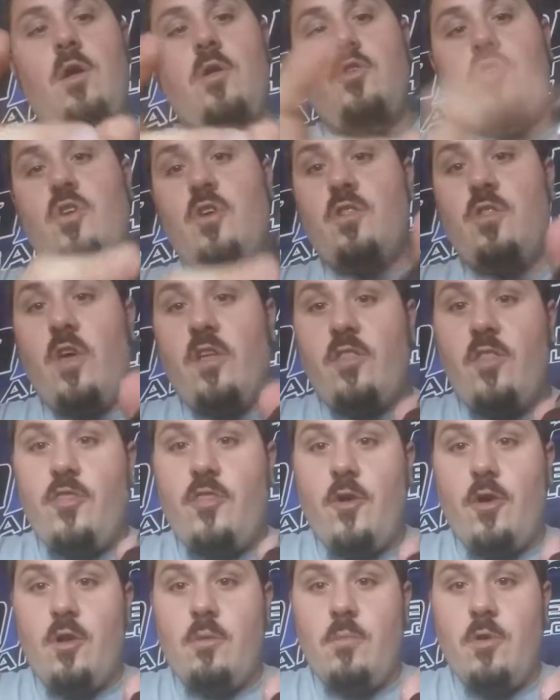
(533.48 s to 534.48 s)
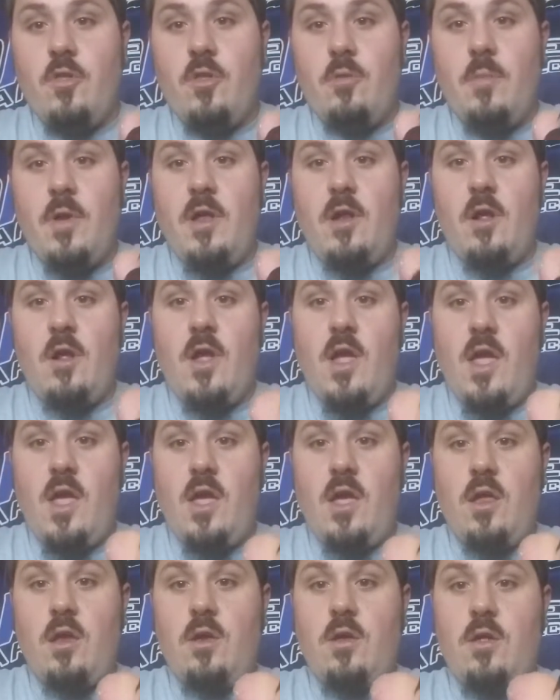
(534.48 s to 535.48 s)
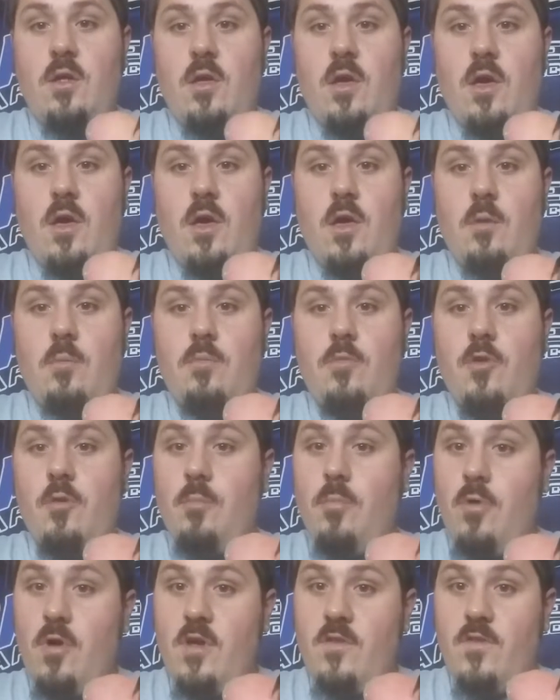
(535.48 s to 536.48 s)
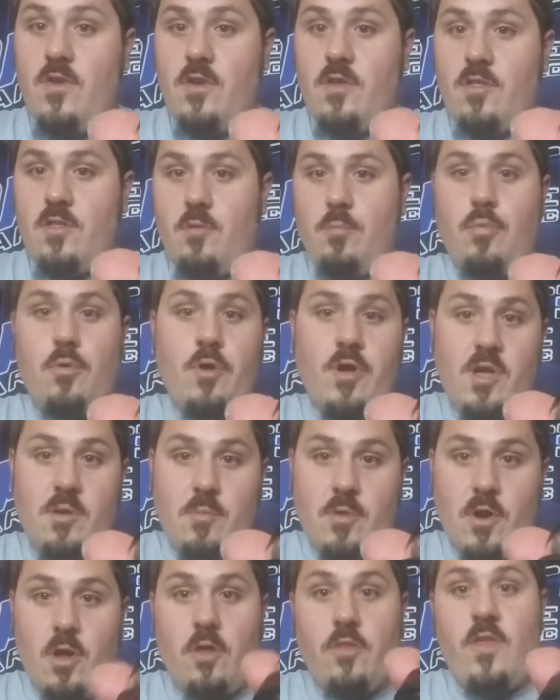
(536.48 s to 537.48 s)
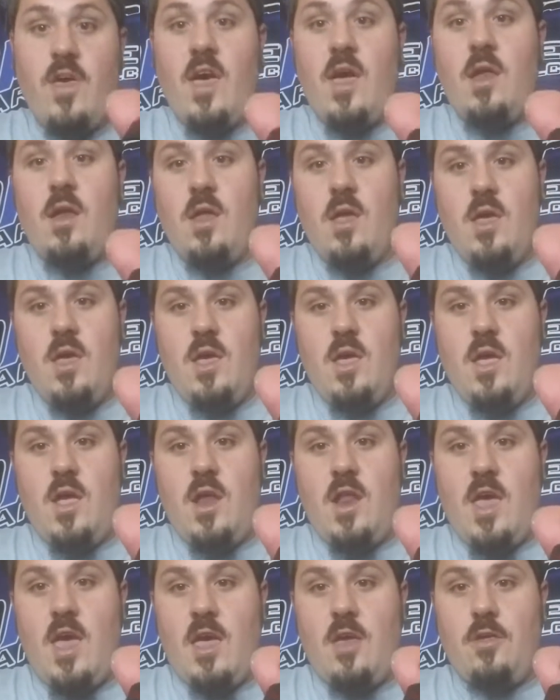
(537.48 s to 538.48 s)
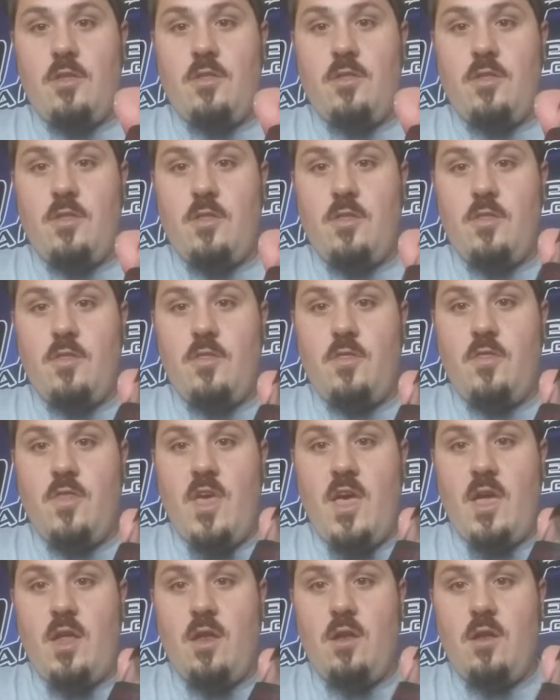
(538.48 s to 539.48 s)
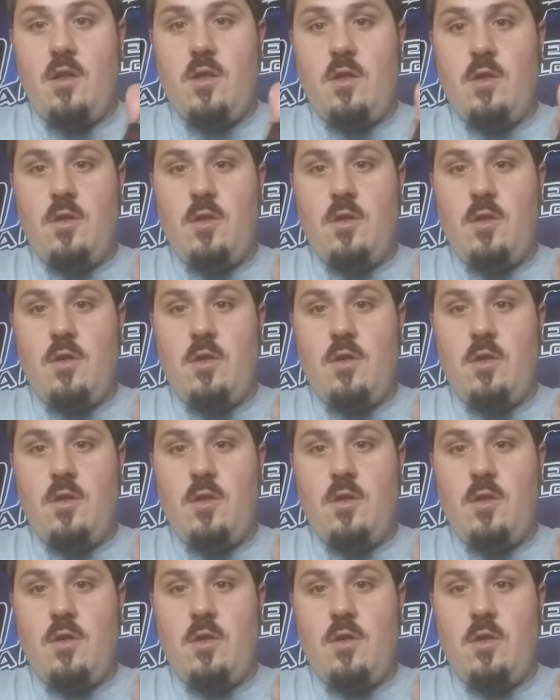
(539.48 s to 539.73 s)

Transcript: just like the 30mm and their previous Supreme and all that, it has that